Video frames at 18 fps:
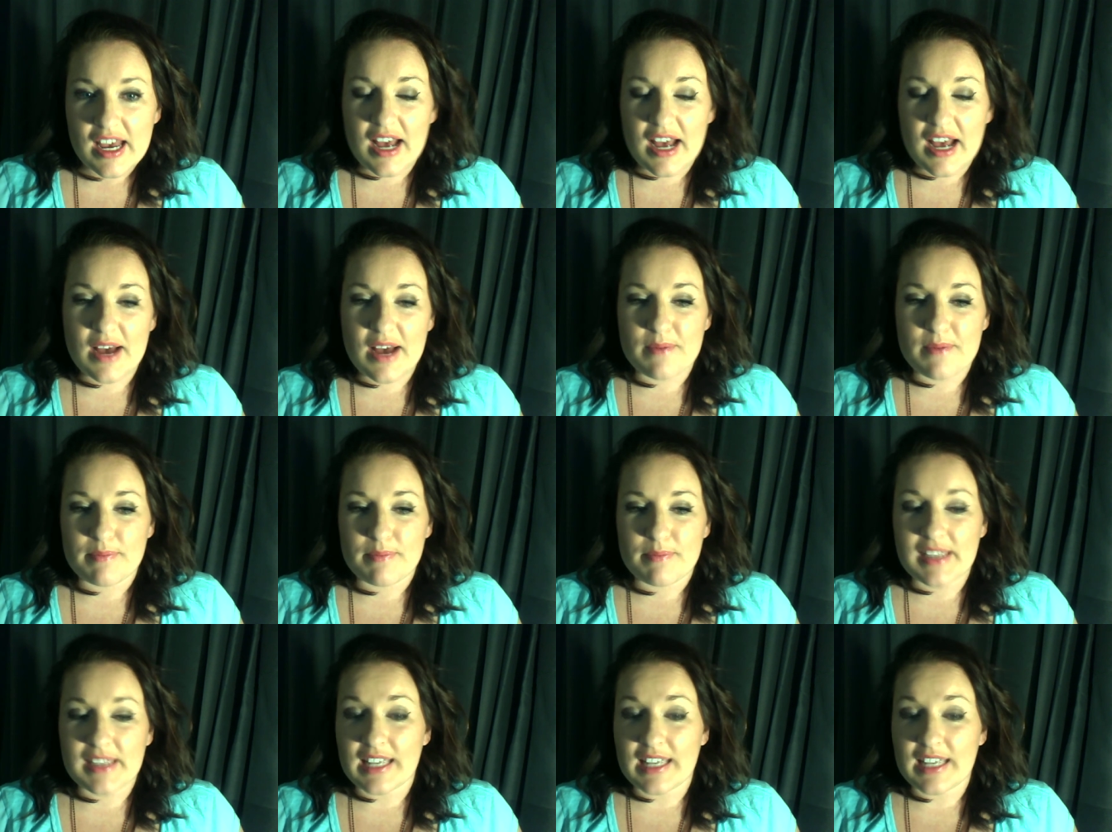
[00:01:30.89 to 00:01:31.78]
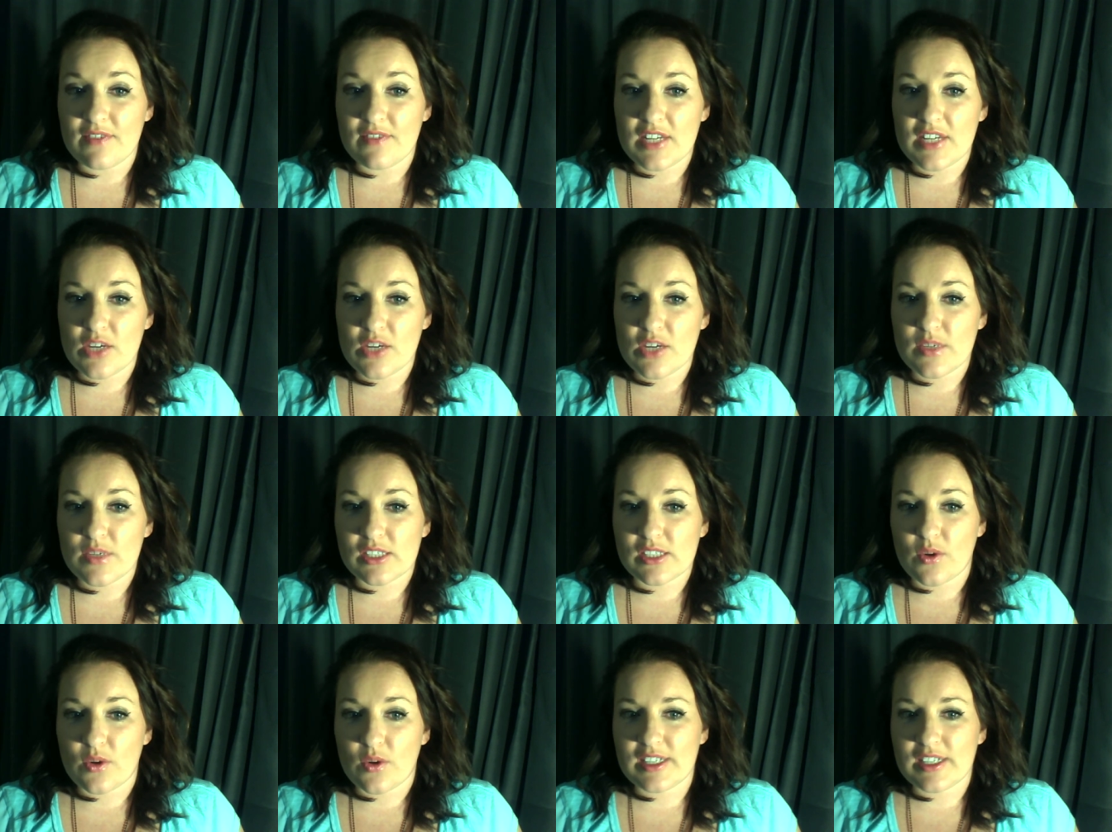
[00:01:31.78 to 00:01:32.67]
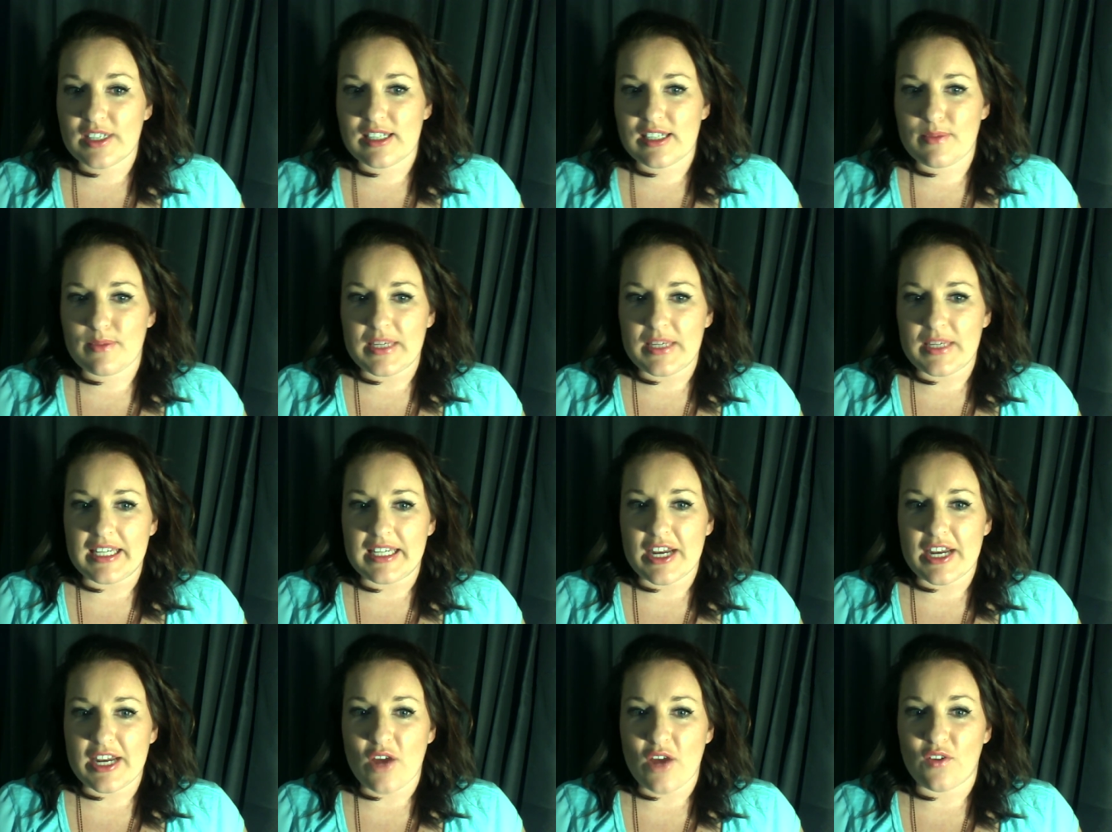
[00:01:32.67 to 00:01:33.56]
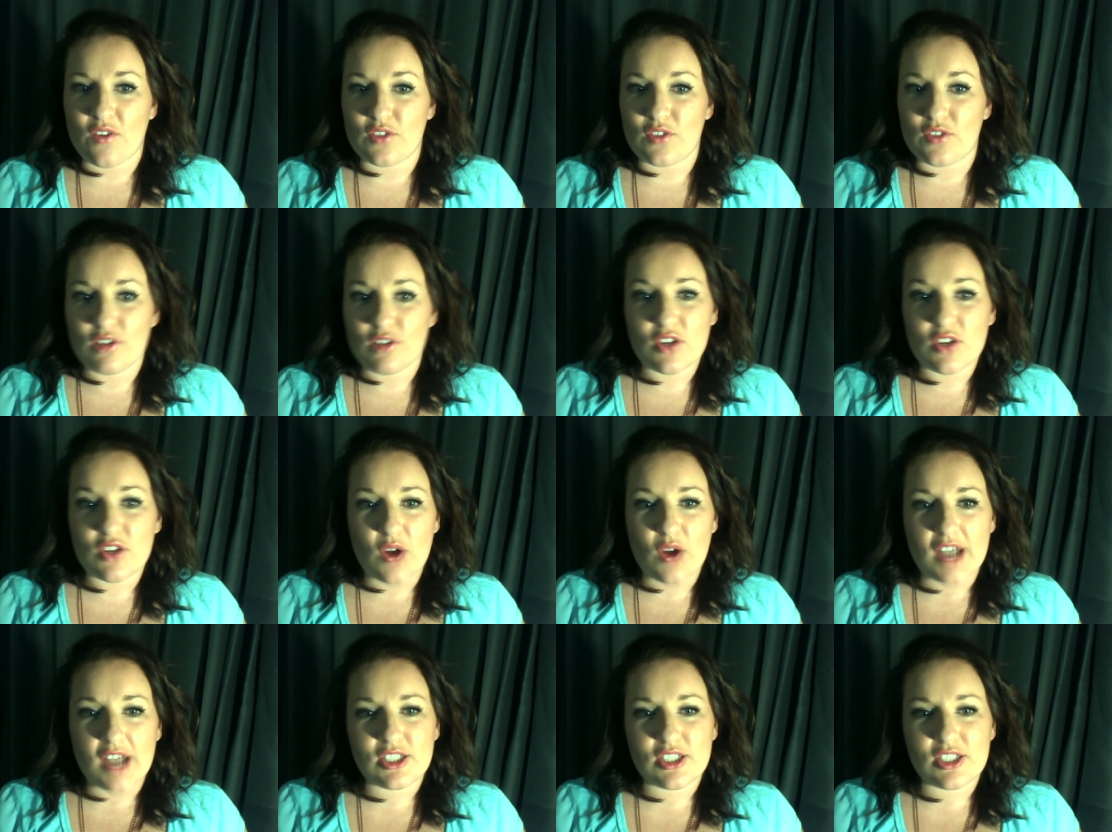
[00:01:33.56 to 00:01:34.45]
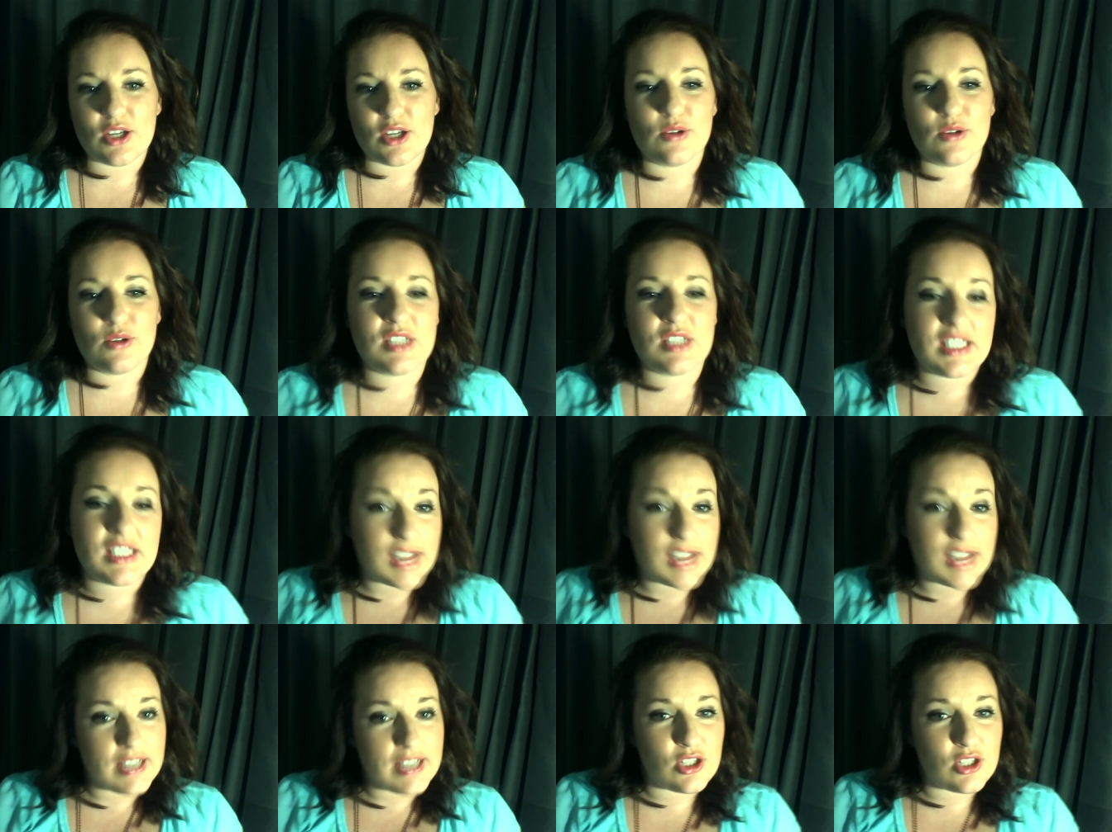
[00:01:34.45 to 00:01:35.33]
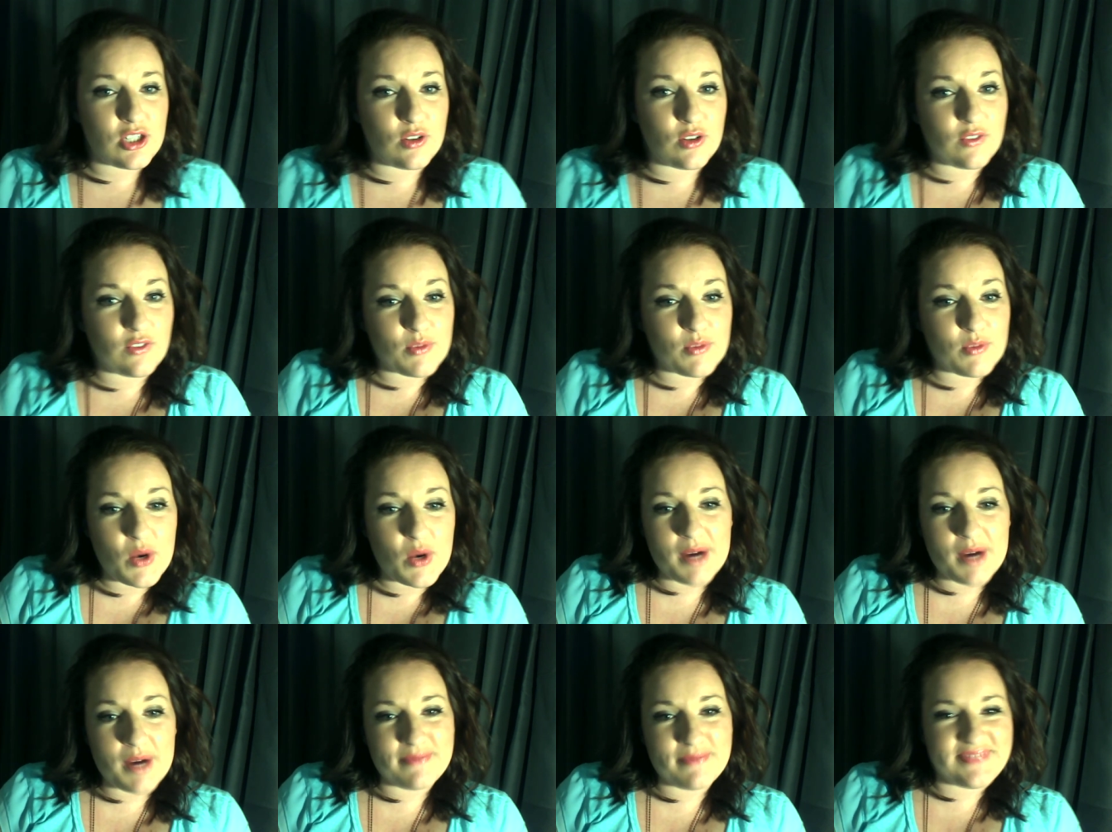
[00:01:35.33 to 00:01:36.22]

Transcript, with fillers: Um, my second video is going to be an overview of the garage, so stay tuned for more.